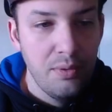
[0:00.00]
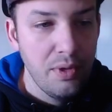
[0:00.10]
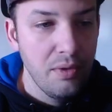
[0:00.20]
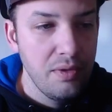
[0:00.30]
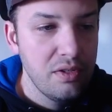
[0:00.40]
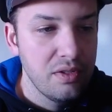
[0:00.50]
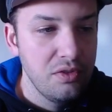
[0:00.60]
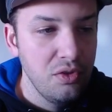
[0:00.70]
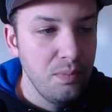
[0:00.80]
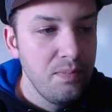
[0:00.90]
There we go. There's
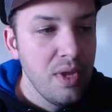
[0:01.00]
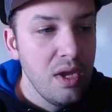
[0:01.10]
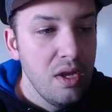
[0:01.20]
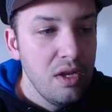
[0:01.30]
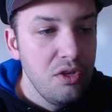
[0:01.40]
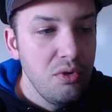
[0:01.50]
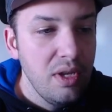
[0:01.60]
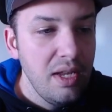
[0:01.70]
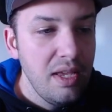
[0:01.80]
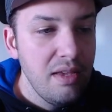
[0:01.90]
the zoom. You
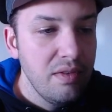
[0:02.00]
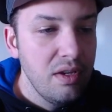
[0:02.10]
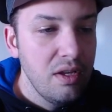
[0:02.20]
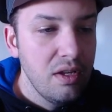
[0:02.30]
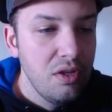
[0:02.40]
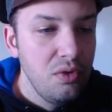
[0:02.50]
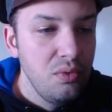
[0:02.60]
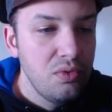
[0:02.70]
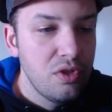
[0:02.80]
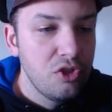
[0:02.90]
can even
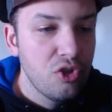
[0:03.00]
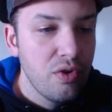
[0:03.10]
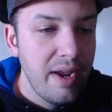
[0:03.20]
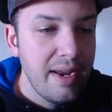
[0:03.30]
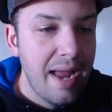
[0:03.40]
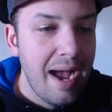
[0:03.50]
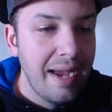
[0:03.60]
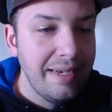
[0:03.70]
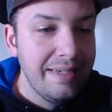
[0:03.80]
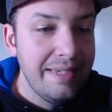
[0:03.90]
use the trade
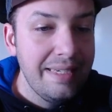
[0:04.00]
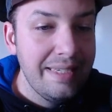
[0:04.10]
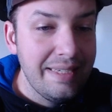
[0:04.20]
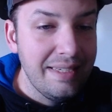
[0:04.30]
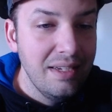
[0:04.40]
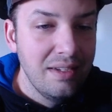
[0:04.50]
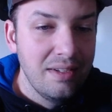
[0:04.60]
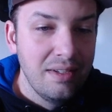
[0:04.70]
I D